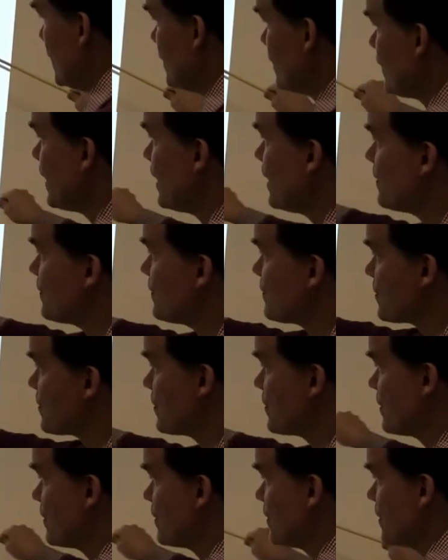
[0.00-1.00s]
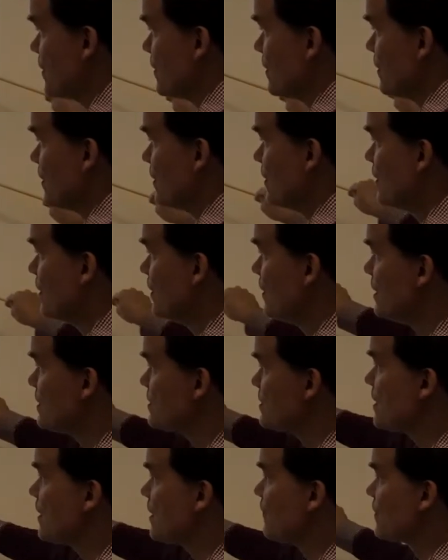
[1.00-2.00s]
in the end,
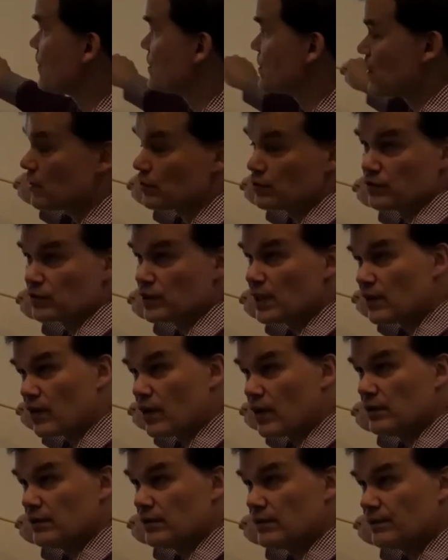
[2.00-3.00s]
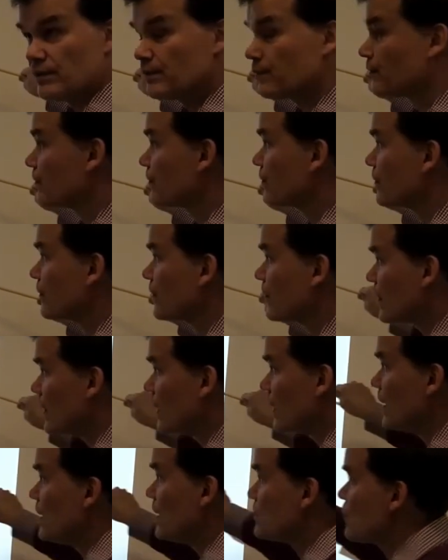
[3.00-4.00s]
this difference goes to 0, and